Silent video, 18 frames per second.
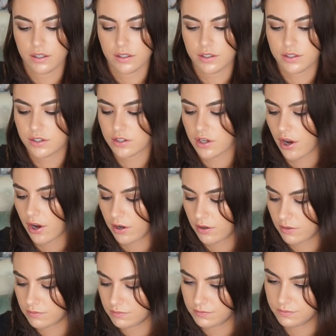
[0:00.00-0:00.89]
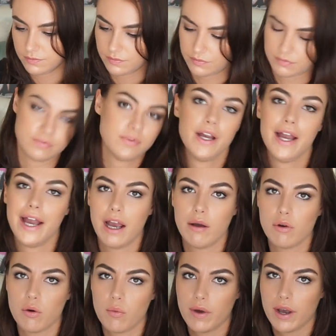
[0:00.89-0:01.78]
So
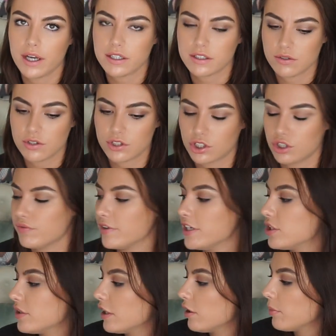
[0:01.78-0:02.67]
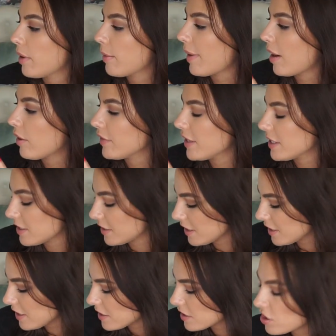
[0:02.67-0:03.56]
how it works, I'm just going to read you a little bit about this.
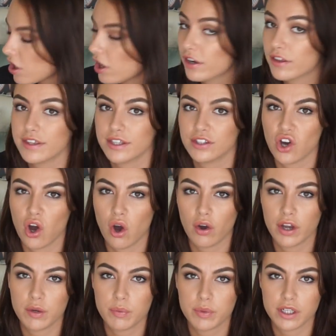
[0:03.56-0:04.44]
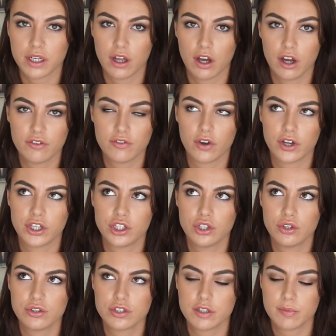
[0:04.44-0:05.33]
This is the kind of thing that I would love. I
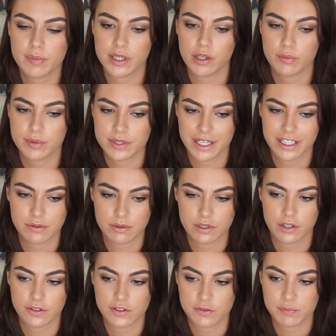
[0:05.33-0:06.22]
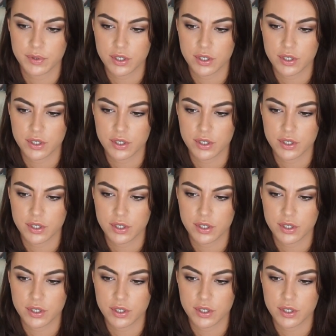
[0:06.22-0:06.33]
used to be obsessed with like those